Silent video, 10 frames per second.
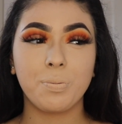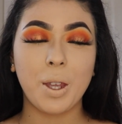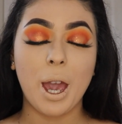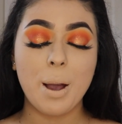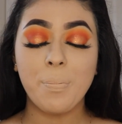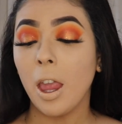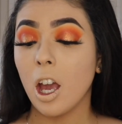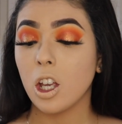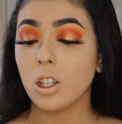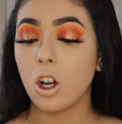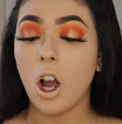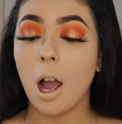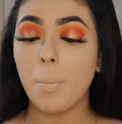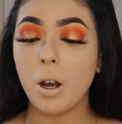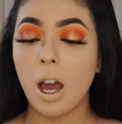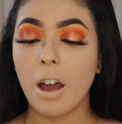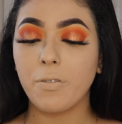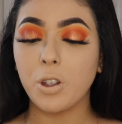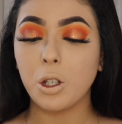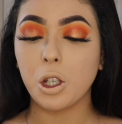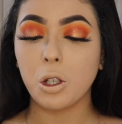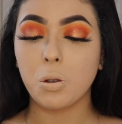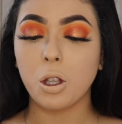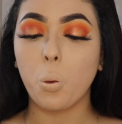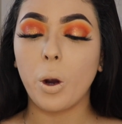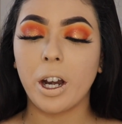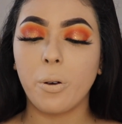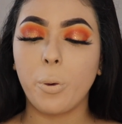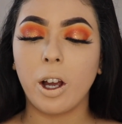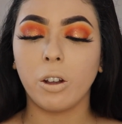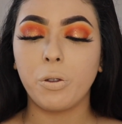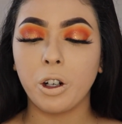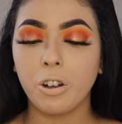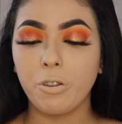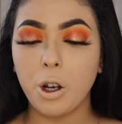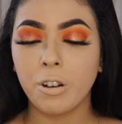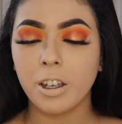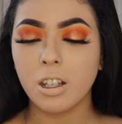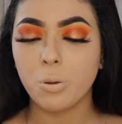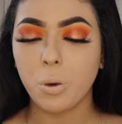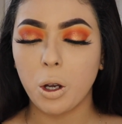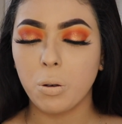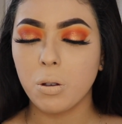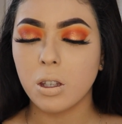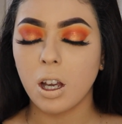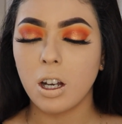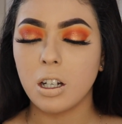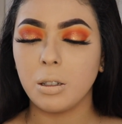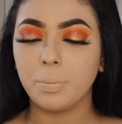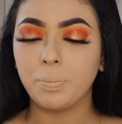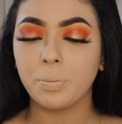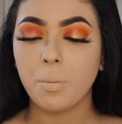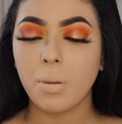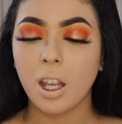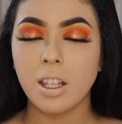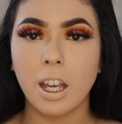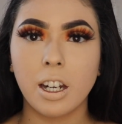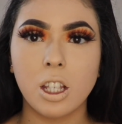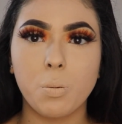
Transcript: yeah, so I'm gonna have to use the Wet n Wild Photo Focus Rose setting